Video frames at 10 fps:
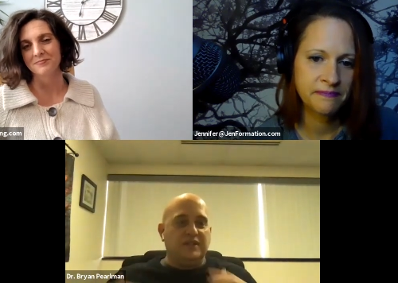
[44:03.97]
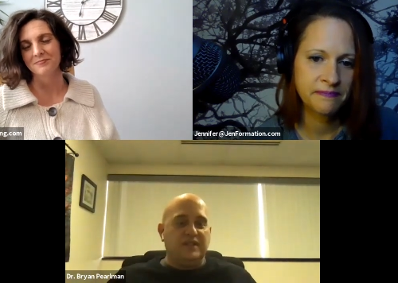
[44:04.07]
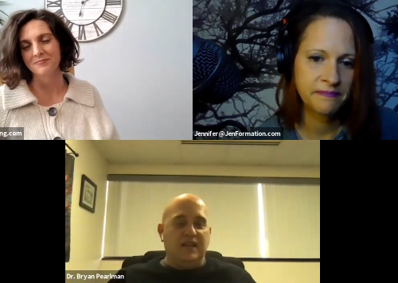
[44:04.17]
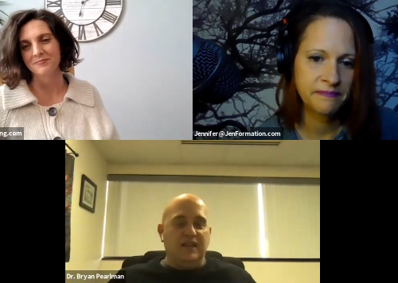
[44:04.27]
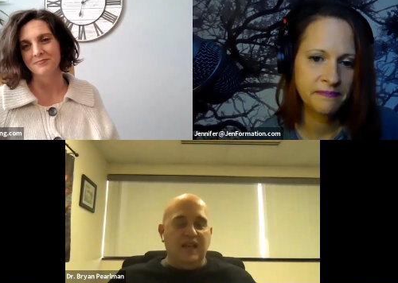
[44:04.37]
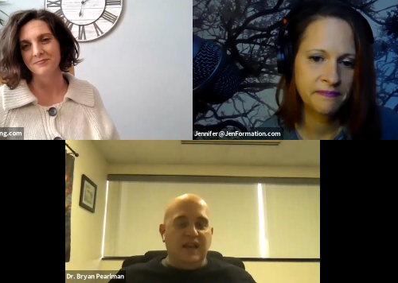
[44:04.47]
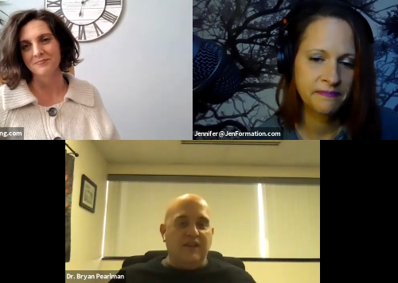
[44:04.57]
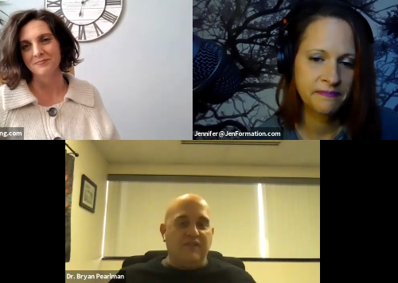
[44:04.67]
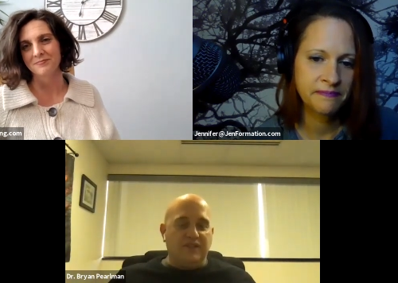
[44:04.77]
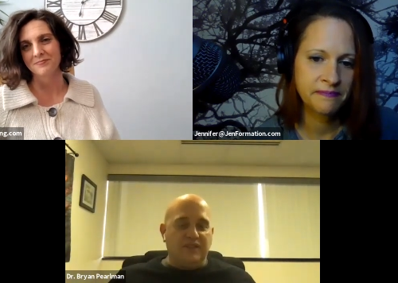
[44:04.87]
Speaker 1: it's
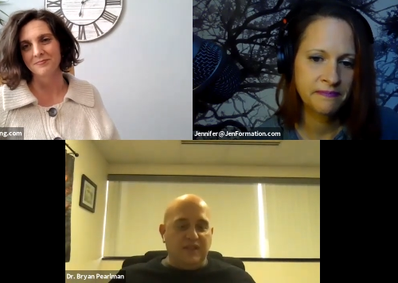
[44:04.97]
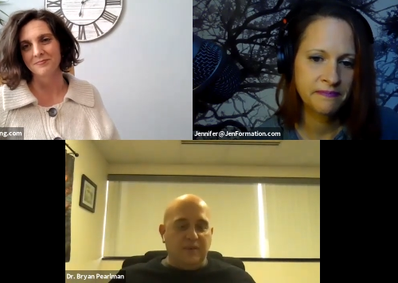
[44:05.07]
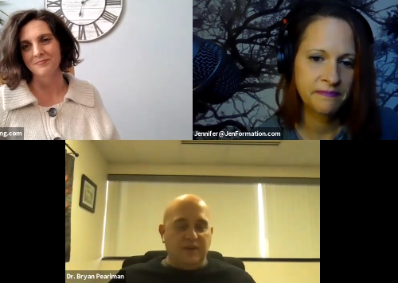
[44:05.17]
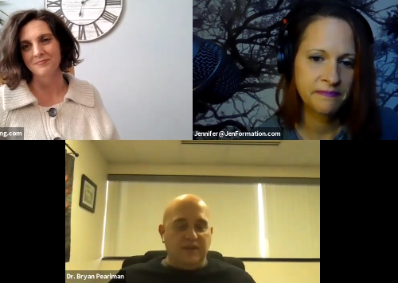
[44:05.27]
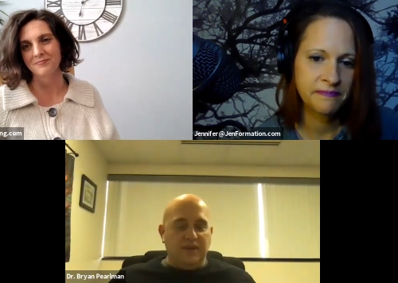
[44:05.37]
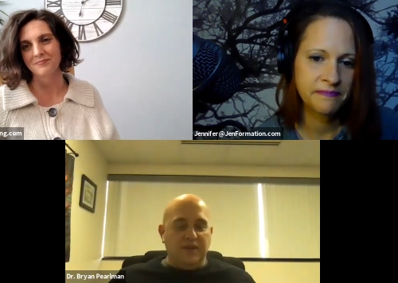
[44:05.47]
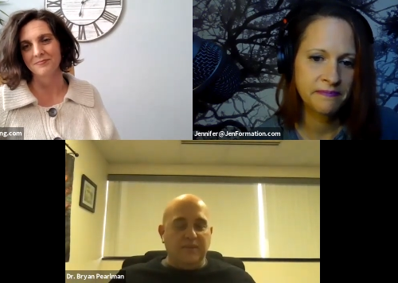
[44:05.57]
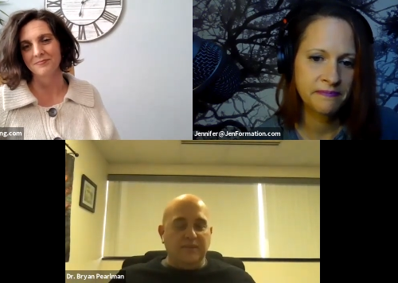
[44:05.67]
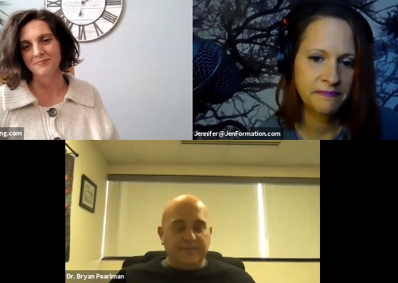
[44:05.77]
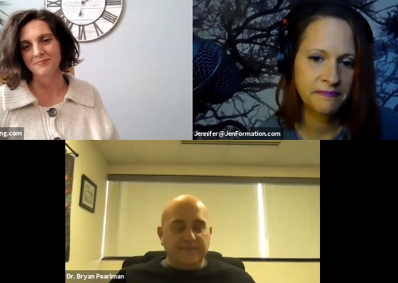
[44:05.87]
infused in, in everything
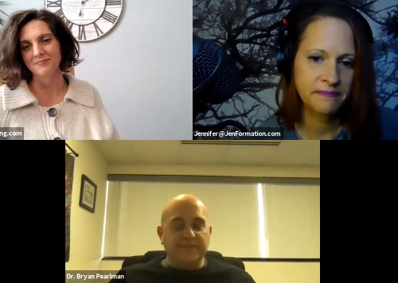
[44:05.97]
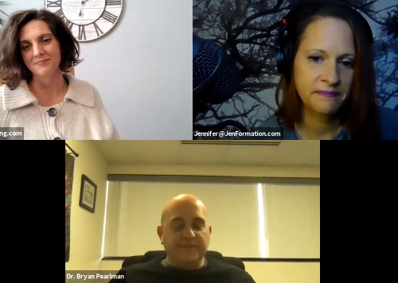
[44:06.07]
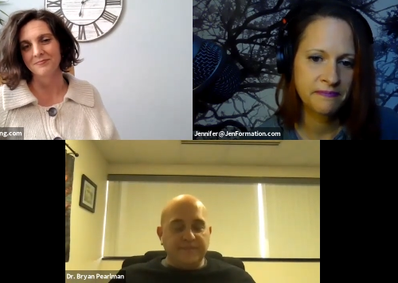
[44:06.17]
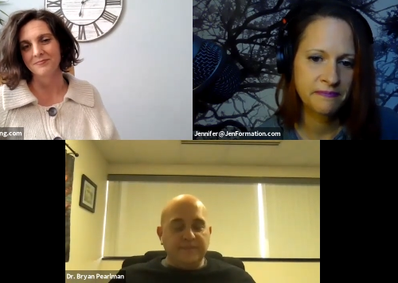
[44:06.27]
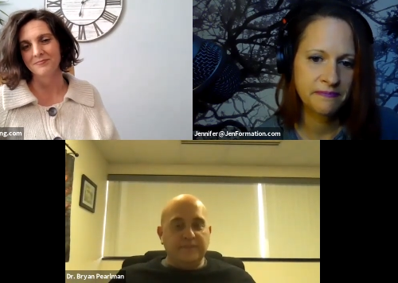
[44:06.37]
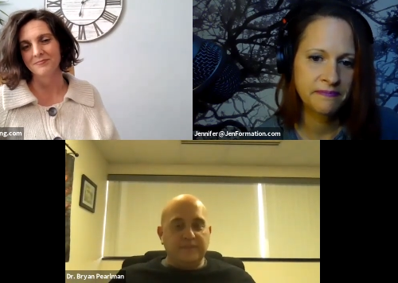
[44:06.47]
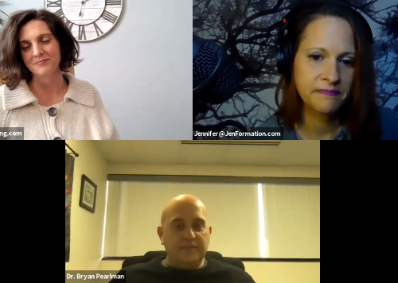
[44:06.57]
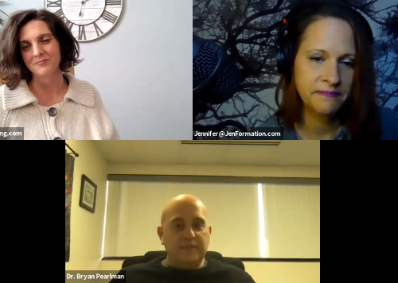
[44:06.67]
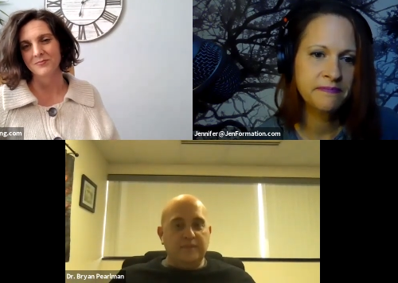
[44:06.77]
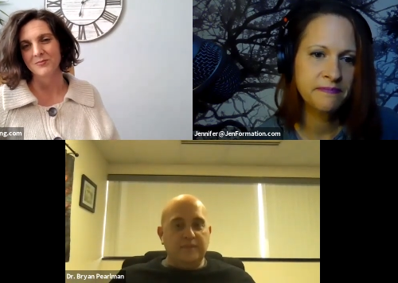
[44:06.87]
that we do.
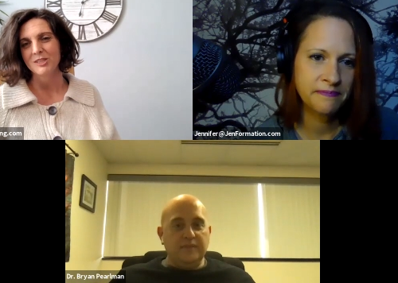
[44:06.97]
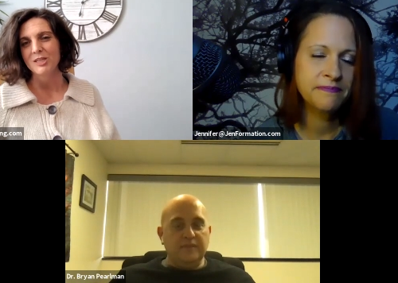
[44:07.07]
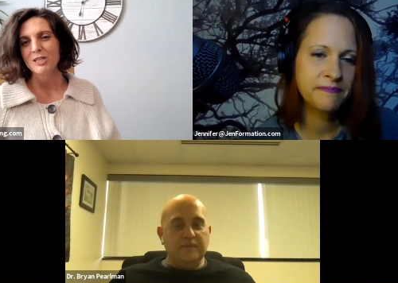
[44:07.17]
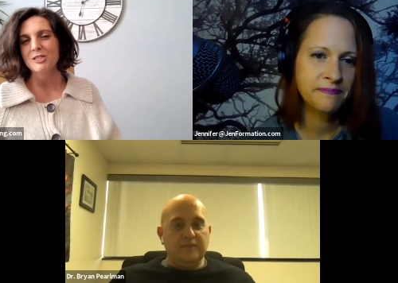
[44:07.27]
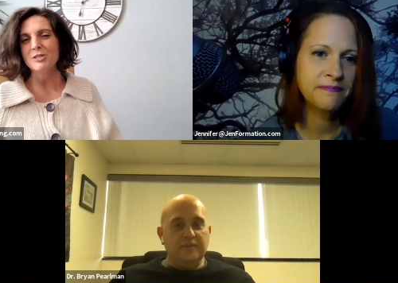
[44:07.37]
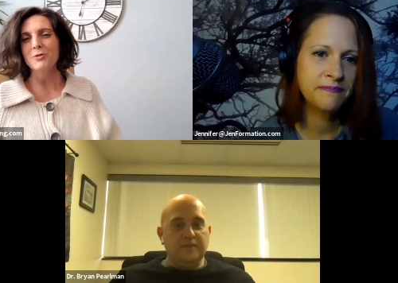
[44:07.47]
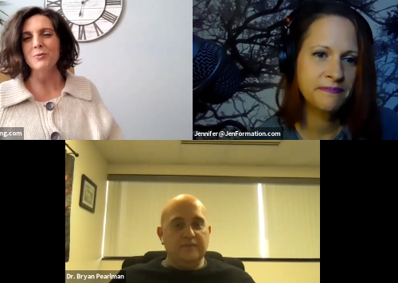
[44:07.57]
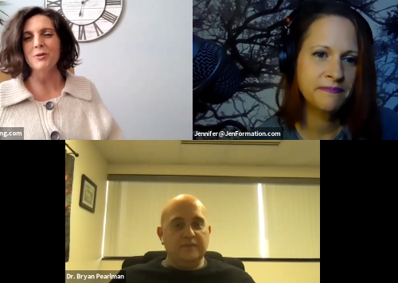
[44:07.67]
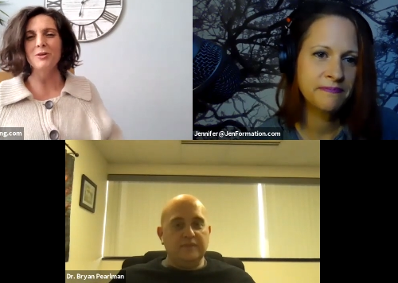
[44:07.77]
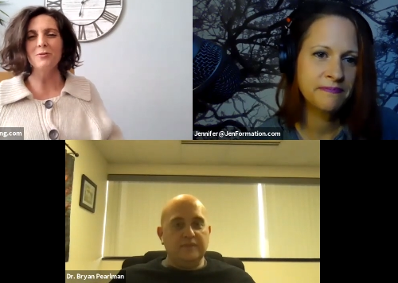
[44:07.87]

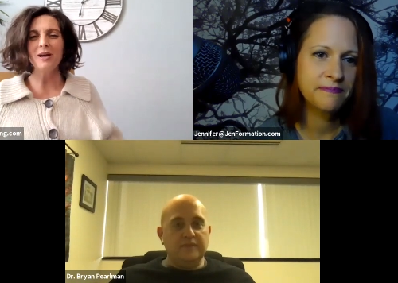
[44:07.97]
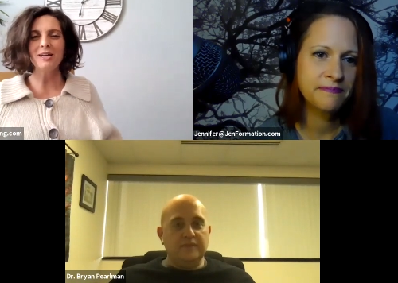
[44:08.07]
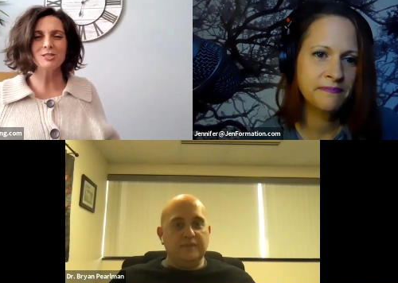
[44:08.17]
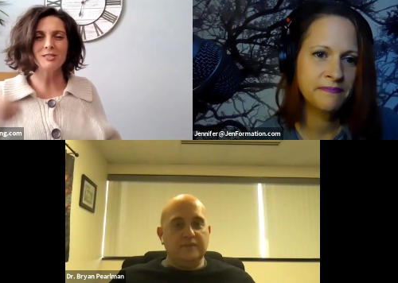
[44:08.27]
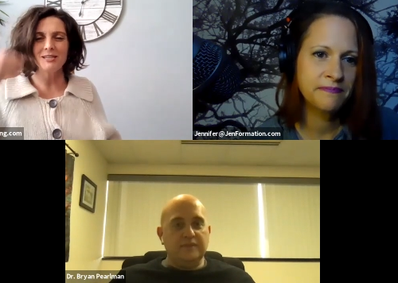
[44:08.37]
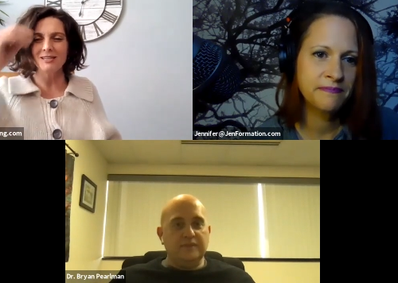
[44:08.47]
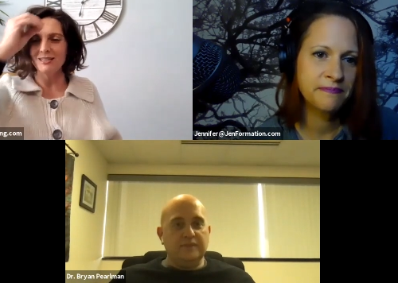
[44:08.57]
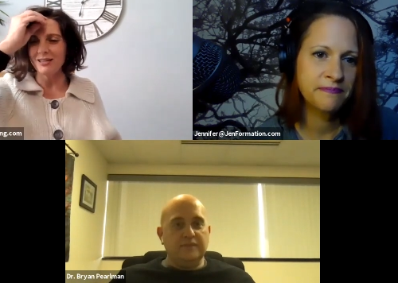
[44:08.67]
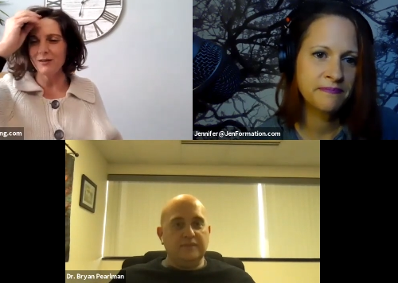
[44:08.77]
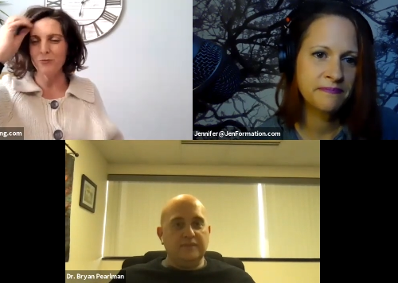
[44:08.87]
Speaker 2: So you
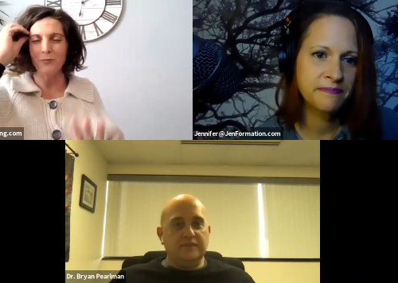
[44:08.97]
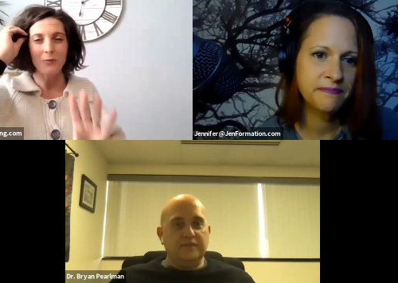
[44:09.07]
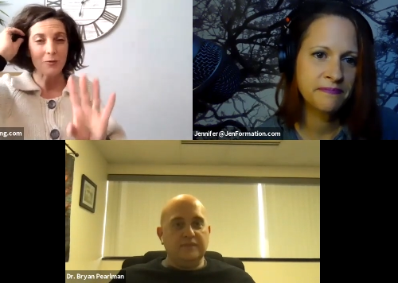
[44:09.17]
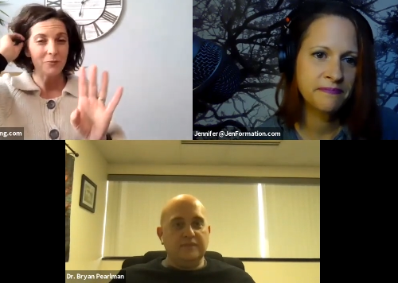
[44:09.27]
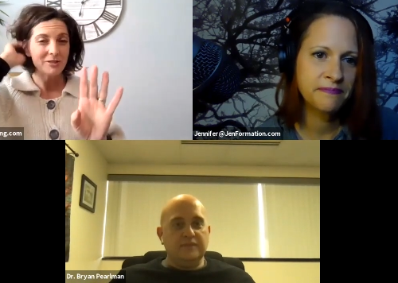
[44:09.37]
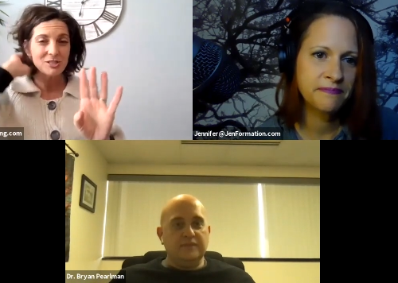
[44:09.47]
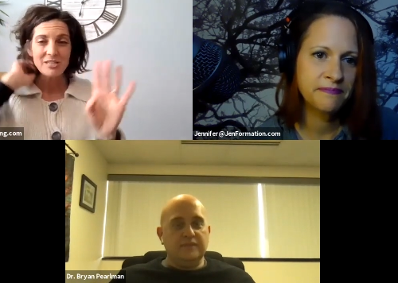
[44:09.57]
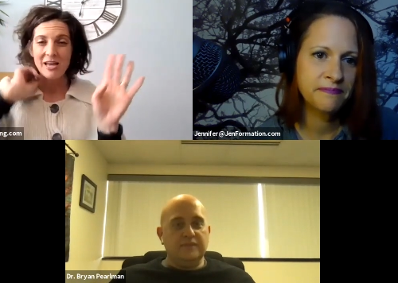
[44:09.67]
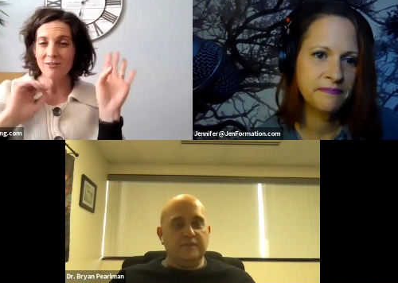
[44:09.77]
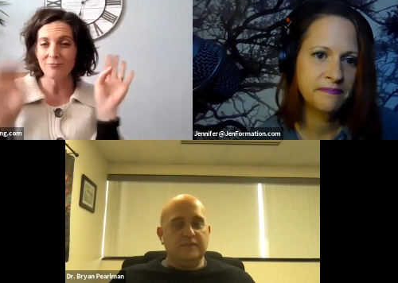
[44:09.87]
actually, and we
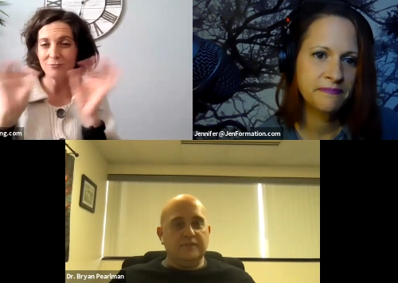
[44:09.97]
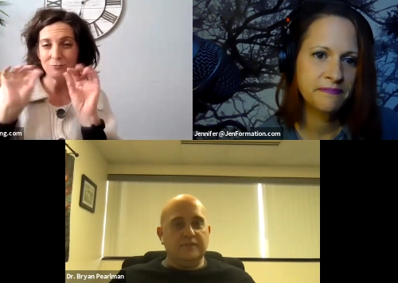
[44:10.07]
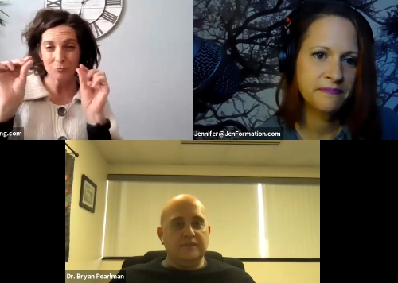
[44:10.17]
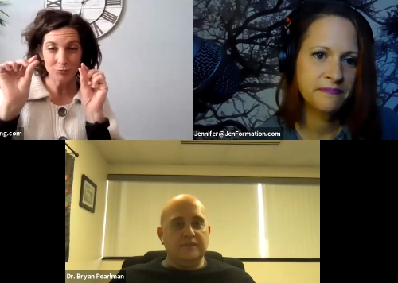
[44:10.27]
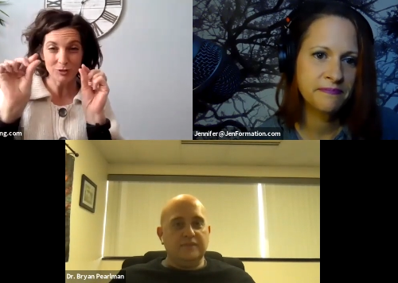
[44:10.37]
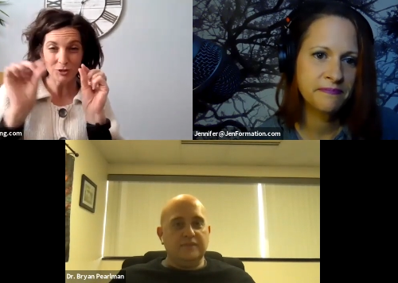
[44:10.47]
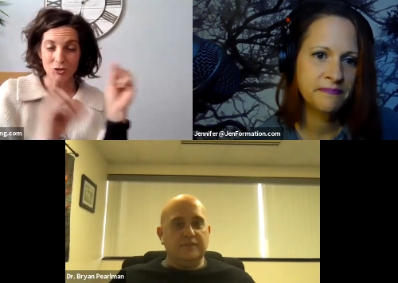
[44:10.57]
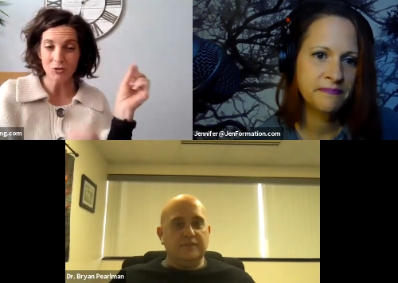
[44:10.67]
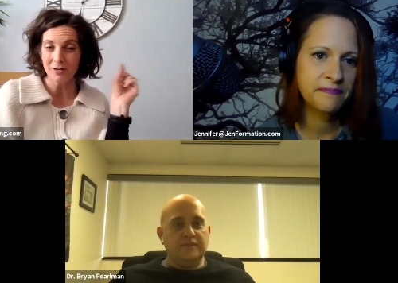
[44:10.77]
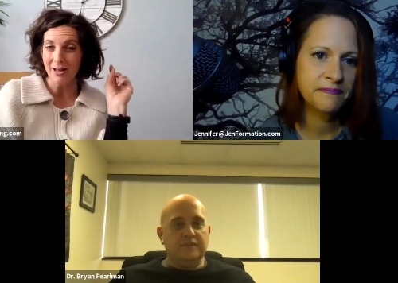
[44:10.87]
just have
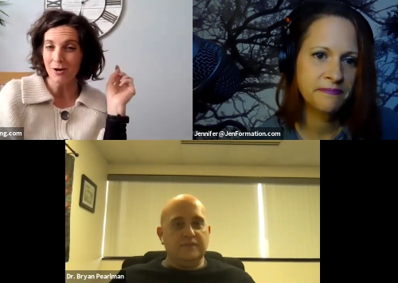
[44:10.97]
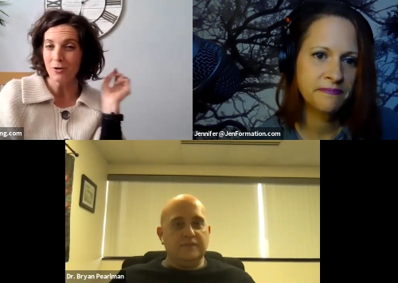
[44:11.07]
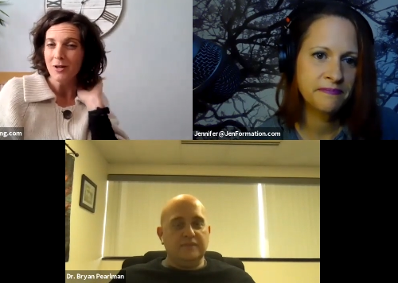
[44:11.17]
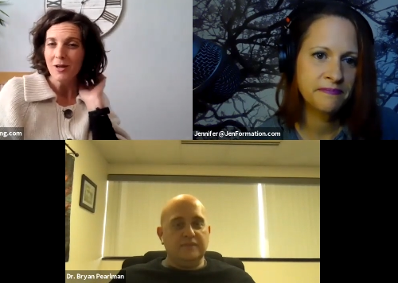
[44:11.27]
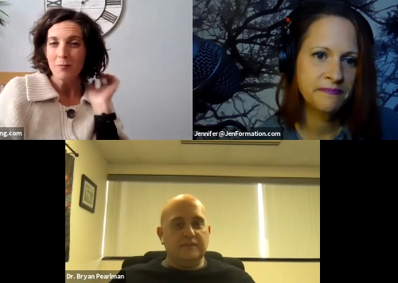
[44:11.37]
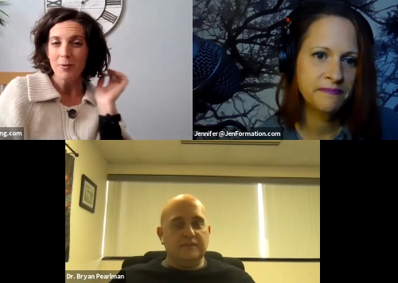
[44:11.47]
real short now,